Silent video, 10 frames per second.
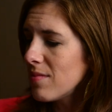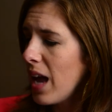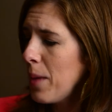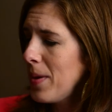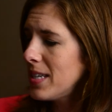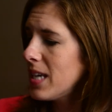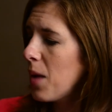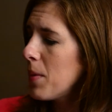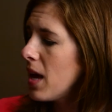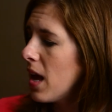I picked
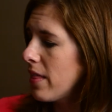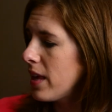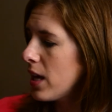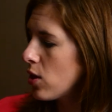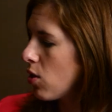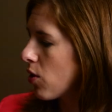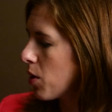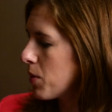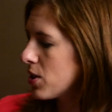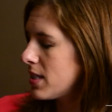up the Laura
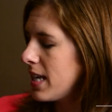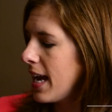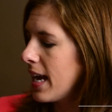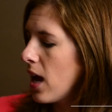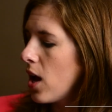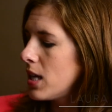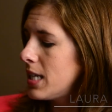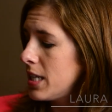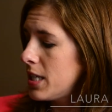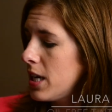Mercier
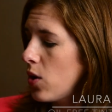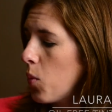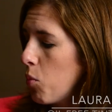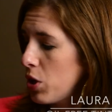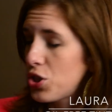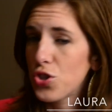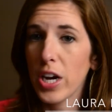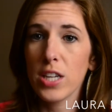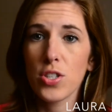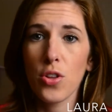Tinted
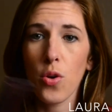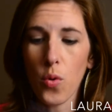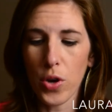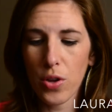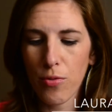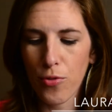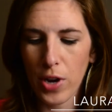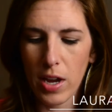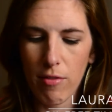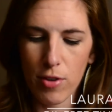Moisturizer, the
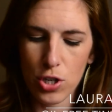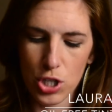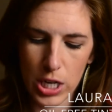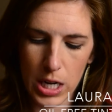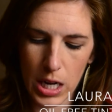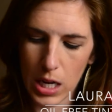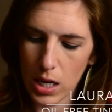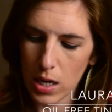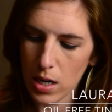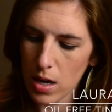oil-free version
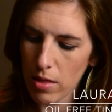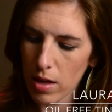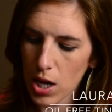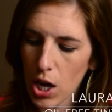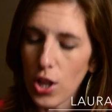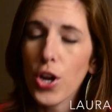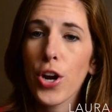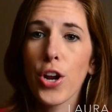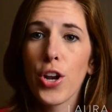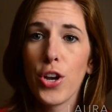in the
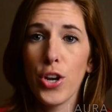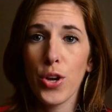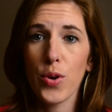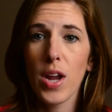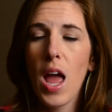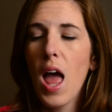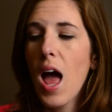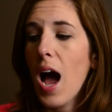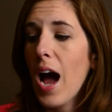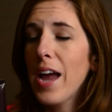color Nude.
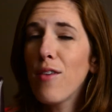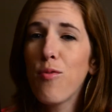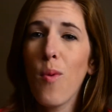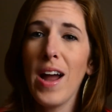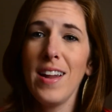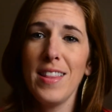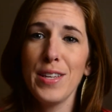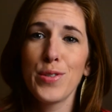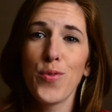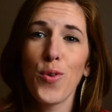I have wanted
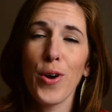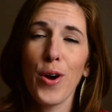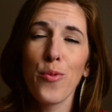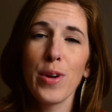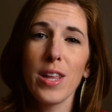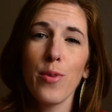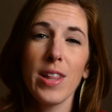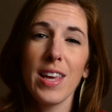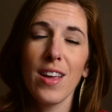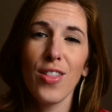this for a really,
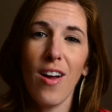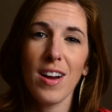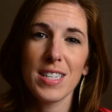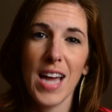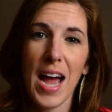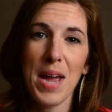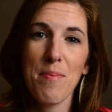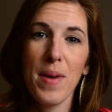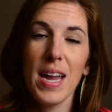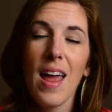really long time,
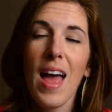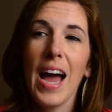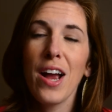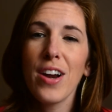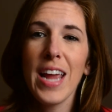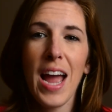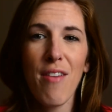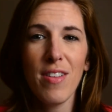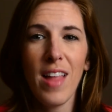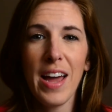but I already have
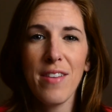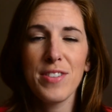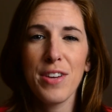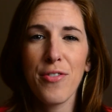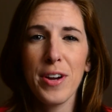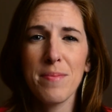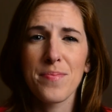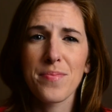a lot of different